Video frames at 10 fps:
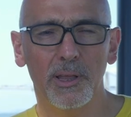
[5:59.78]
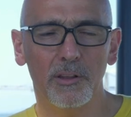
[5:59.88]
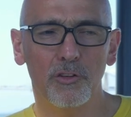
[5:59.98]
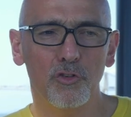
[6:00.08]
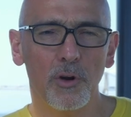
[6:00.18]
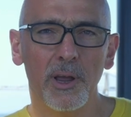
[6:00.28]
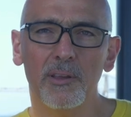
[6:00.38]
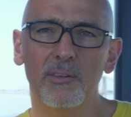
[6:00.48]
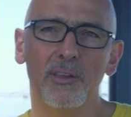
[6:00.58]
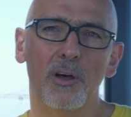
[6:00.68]
and it
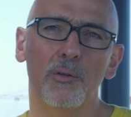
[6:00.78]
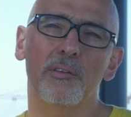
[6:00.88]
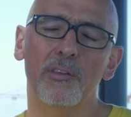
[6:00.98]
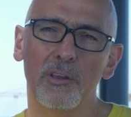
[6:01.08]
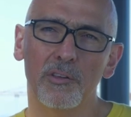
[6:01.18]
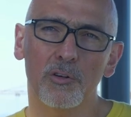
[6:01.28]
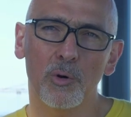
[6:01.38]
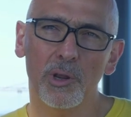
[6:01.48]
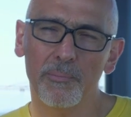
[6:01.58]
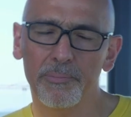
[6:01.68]
tracks how the city is growing.